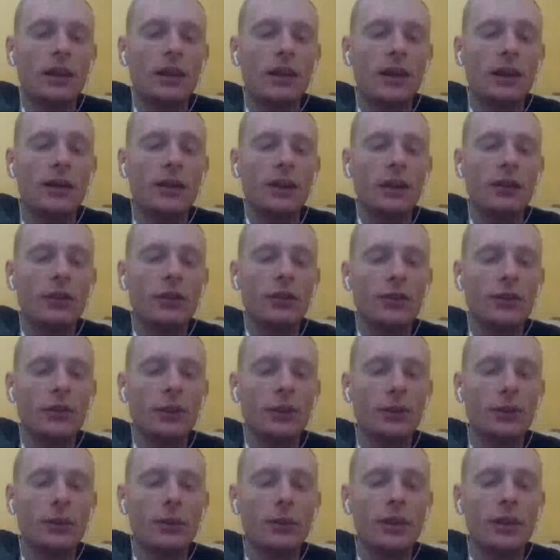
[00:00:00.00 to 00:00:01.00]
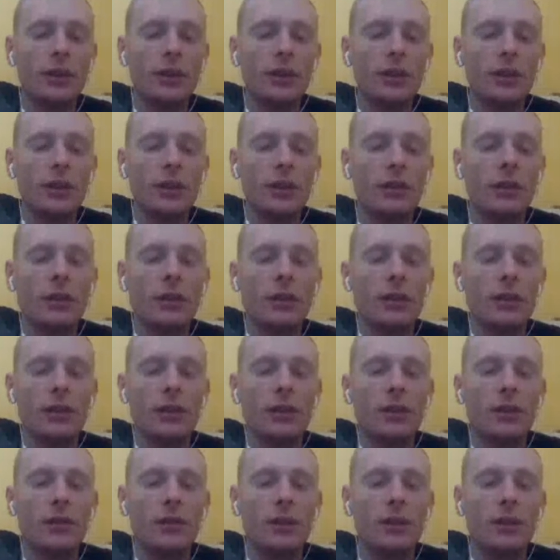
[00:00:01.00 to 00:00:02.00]
And also,
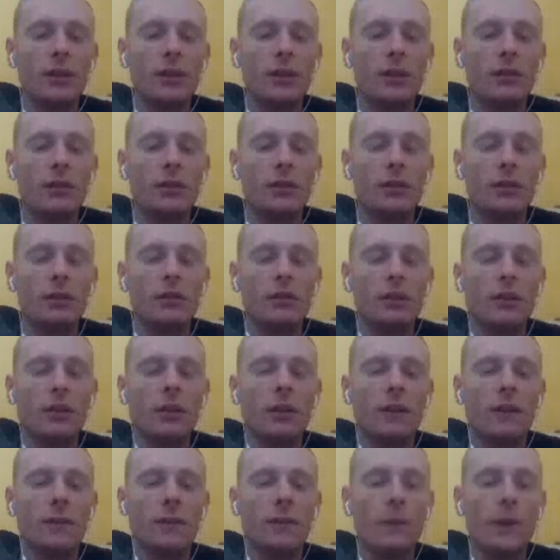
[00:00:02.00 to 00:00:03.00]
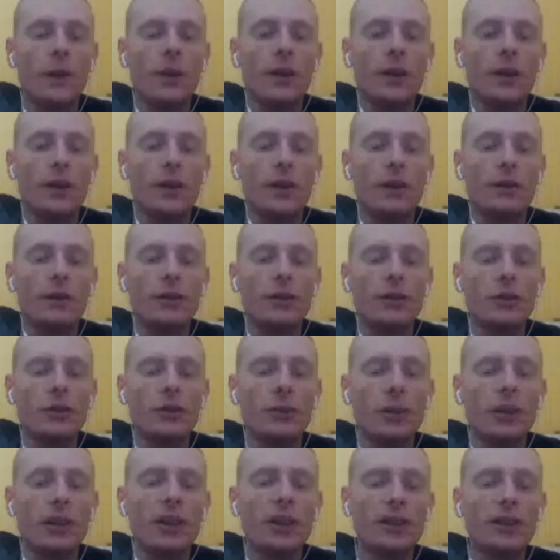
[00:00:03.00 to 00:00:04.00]
we are going
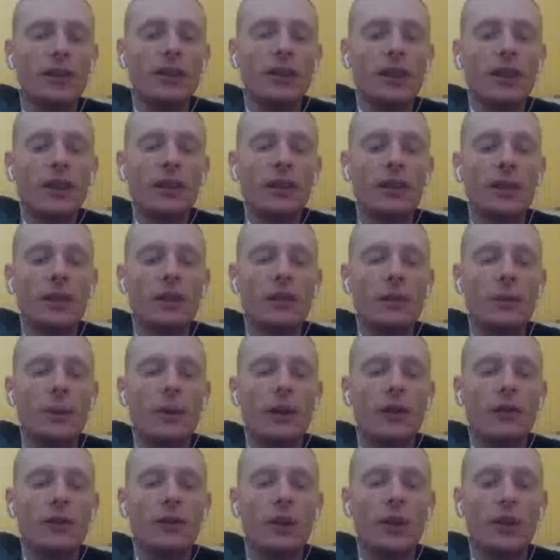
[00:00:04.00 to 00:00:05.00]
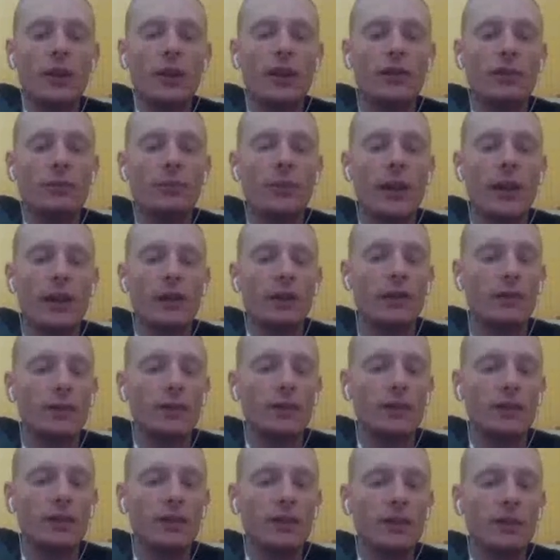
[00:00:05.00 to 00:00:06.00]
to eat the key while falling out of
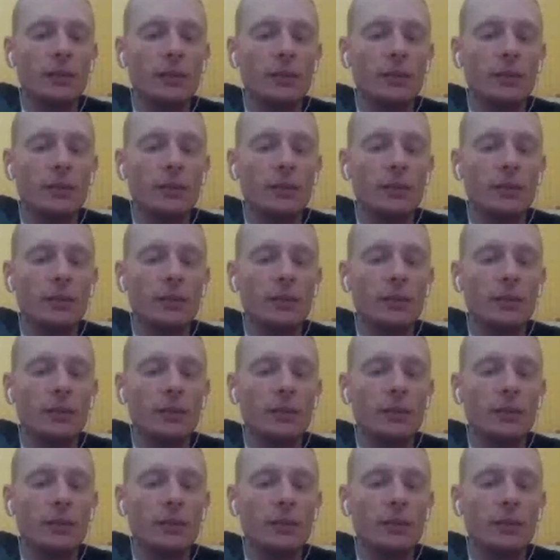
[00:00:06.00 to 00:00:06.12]
bounds.